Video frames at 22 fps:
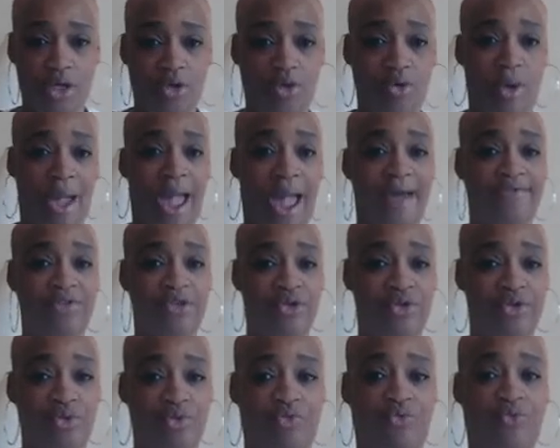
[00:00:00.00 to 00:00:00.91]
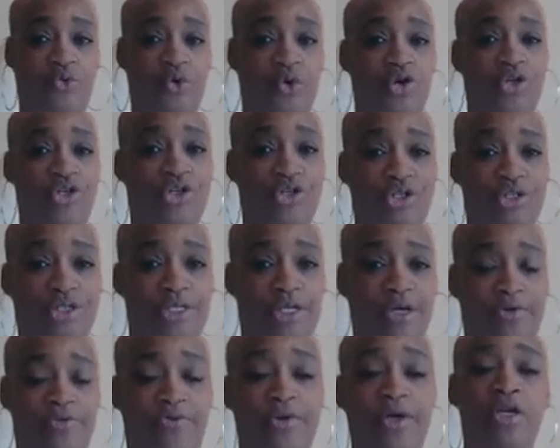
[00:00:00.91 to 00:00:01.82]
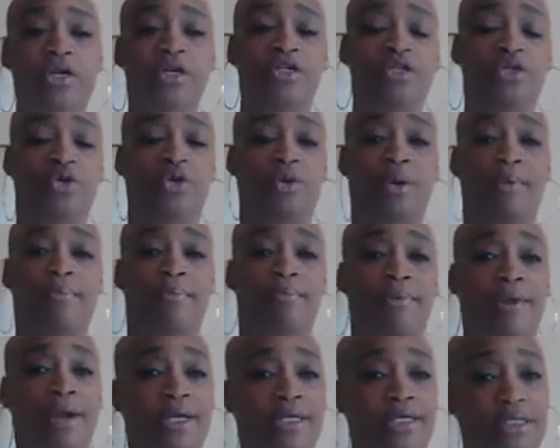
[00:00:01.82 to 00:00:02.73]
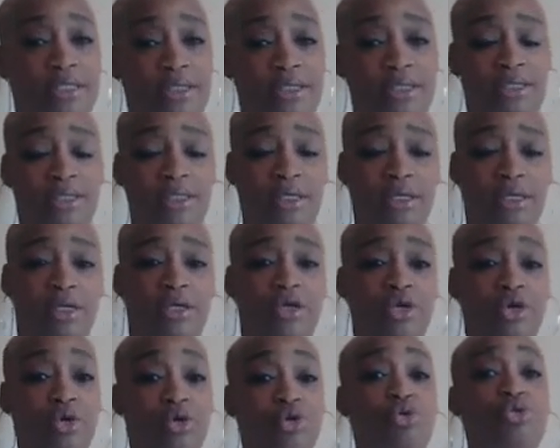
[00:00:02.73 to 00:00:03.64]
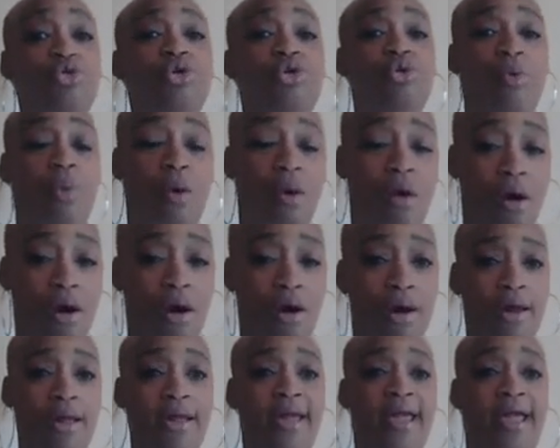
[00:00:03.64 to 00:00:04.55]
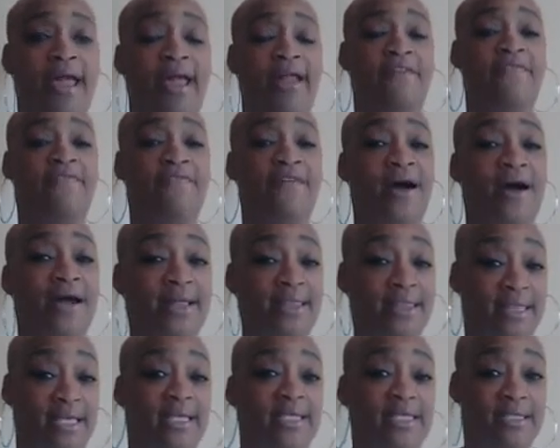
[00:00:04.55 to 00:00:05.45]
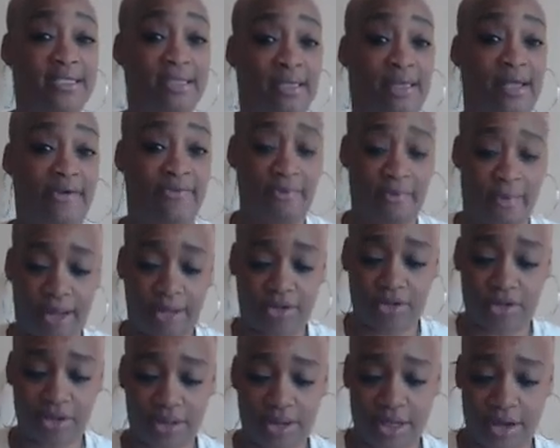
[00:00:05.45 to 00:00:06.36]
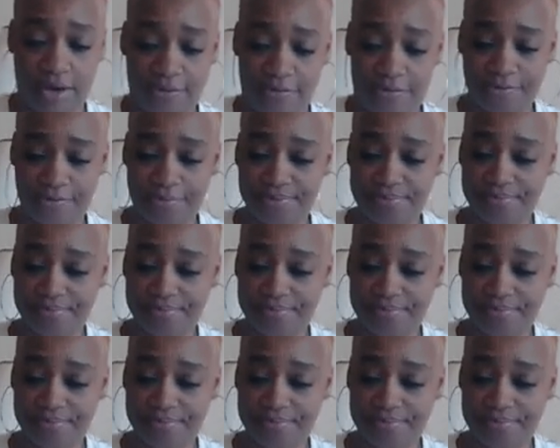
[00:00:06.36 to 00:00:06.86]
You have to force yourself to embrace who you are and find things to love about yourself.